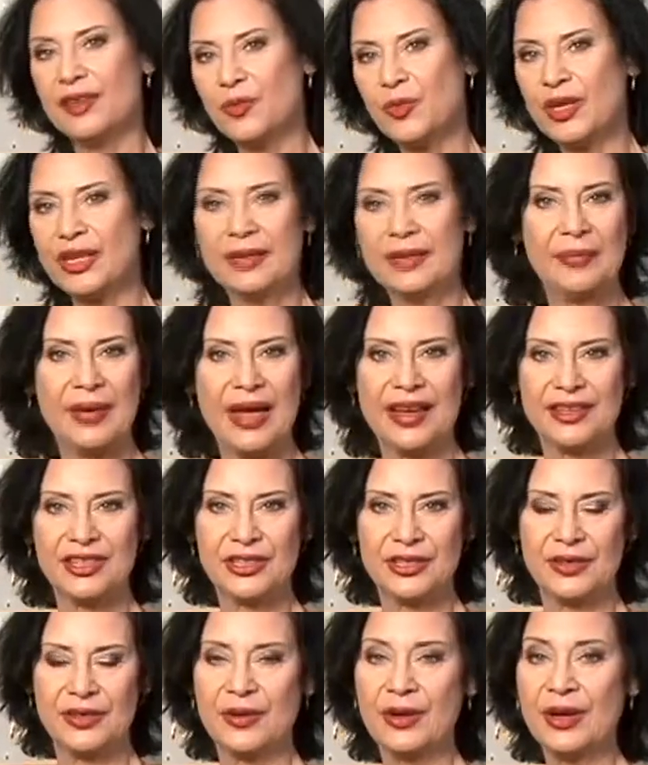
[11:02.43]
then will impact
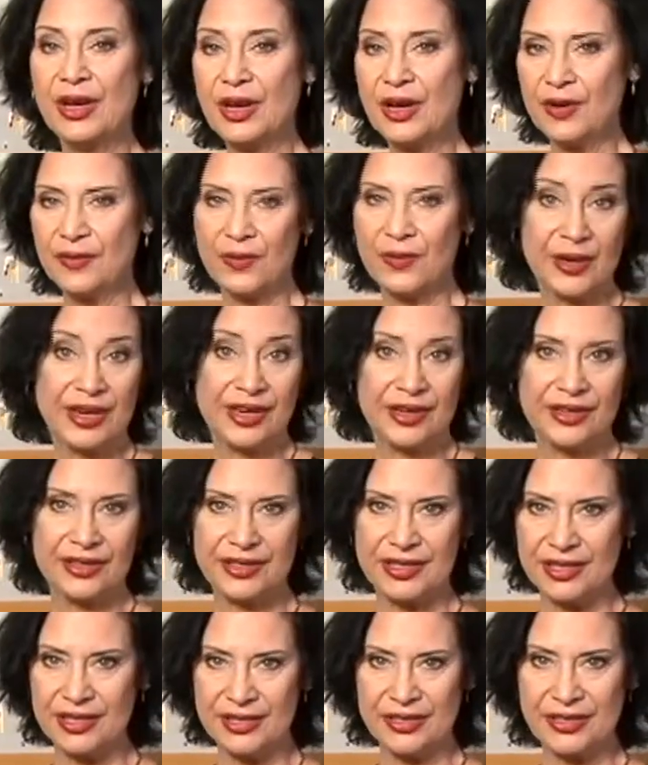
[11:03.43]
you for
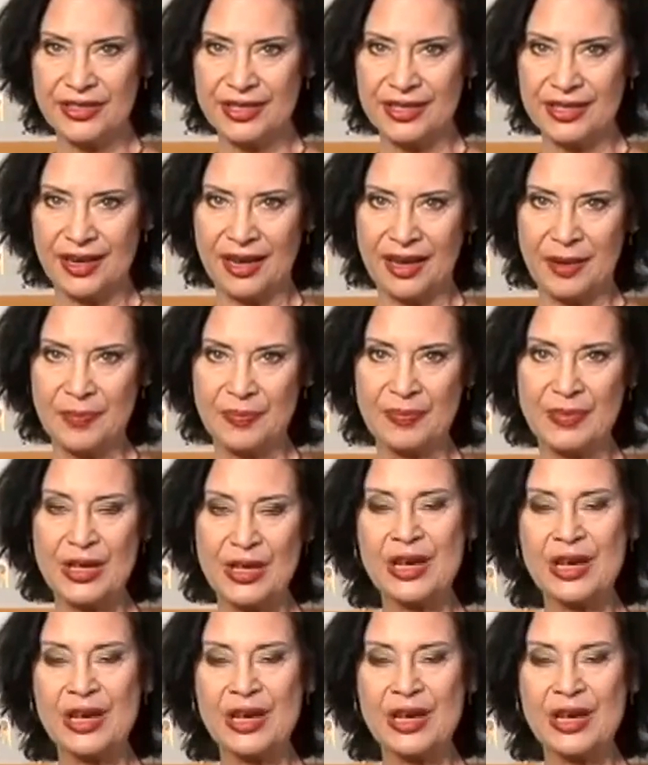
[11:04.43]
years and years to come.